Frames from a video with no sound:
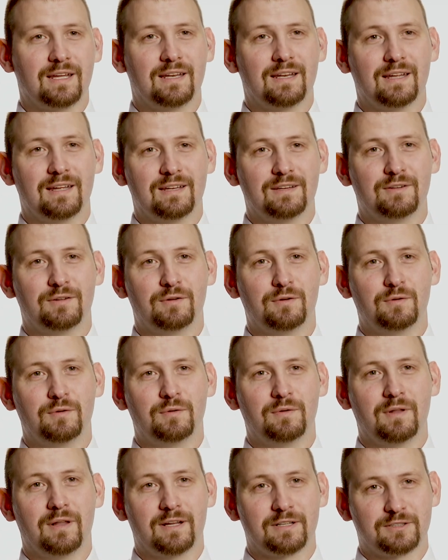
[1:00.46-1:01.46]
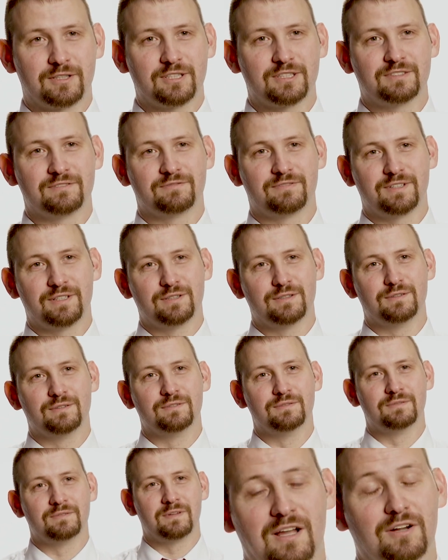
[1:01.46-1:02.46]
getting into an electrician
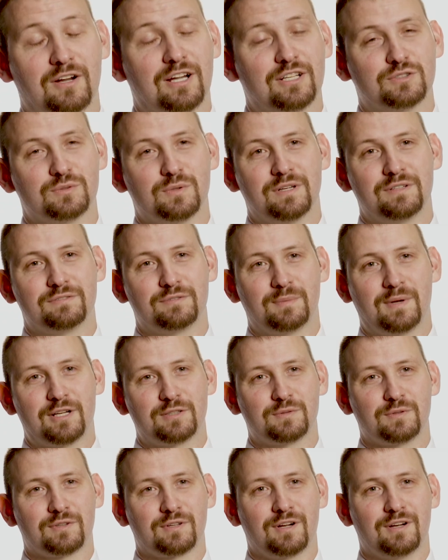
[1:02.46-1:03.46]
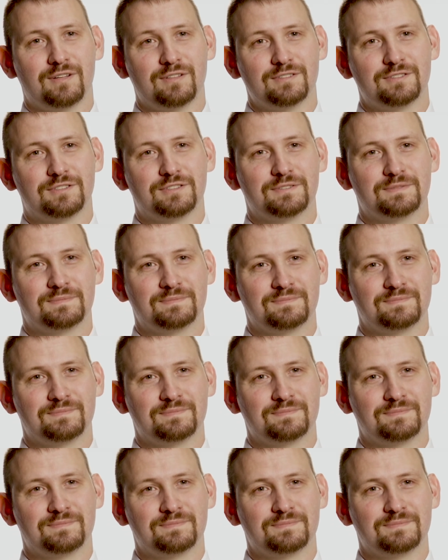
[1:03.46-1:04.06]
field. I graduating from Ashworth College.